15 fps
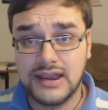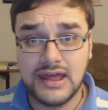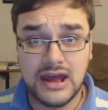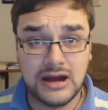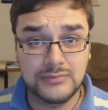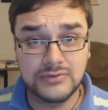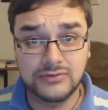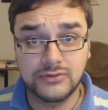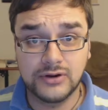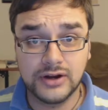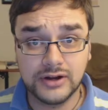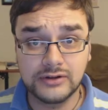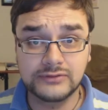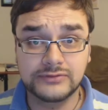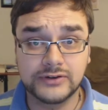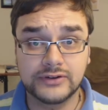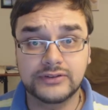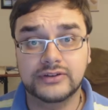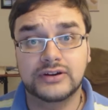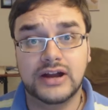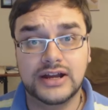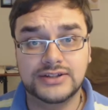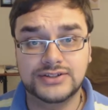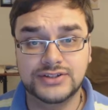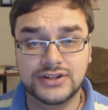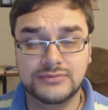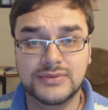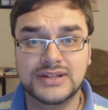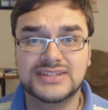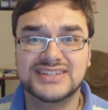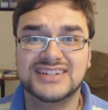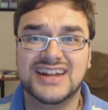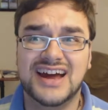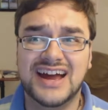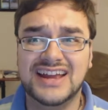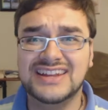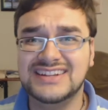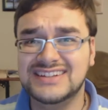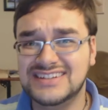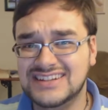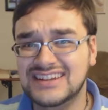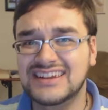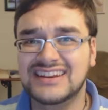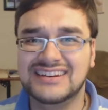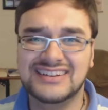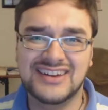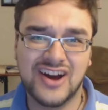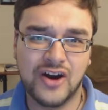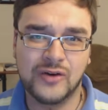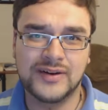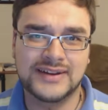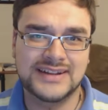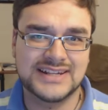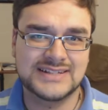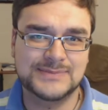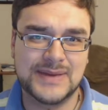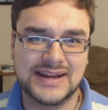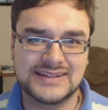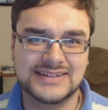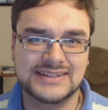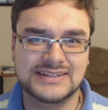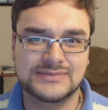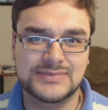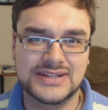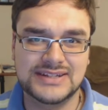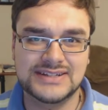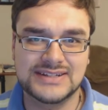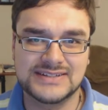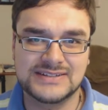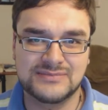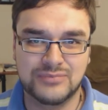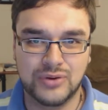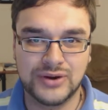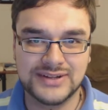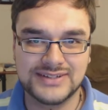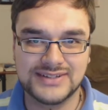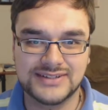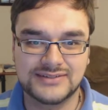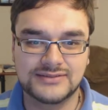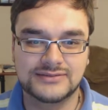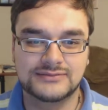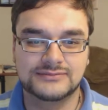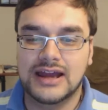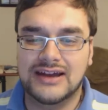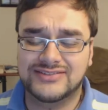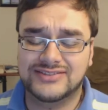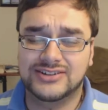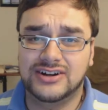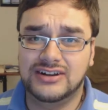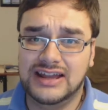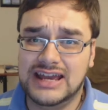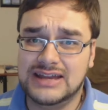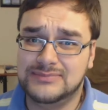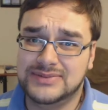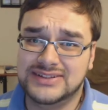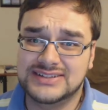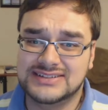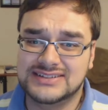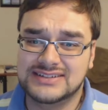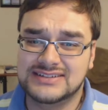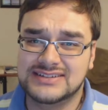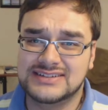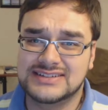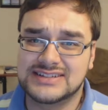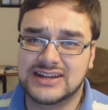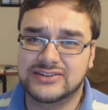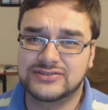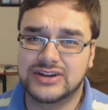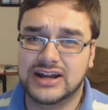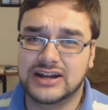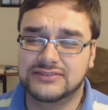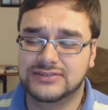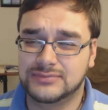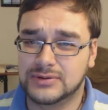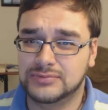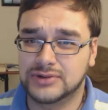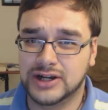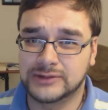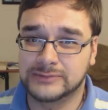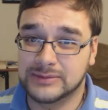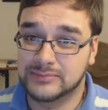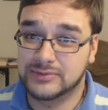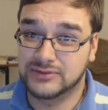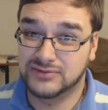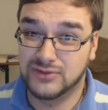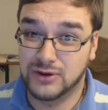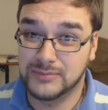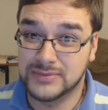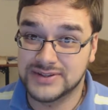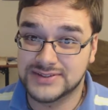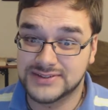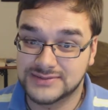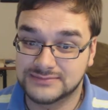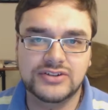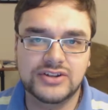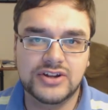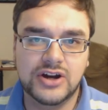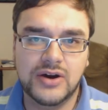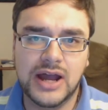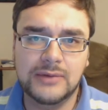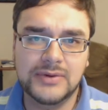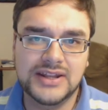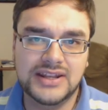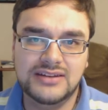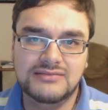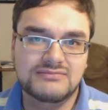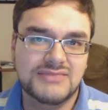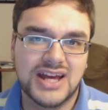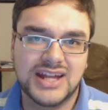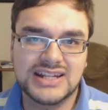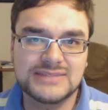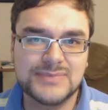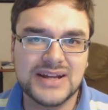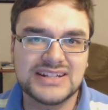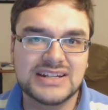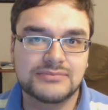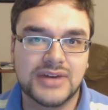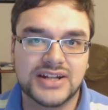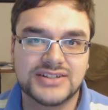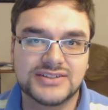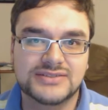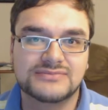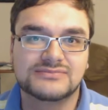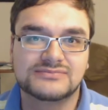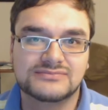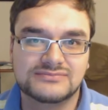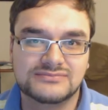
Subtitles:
Now, before I go further, I should mention I did go in expecting to be disappointed. After all, I had been listening to the soundtrack from a Broadway performance, so I went in not expecting much.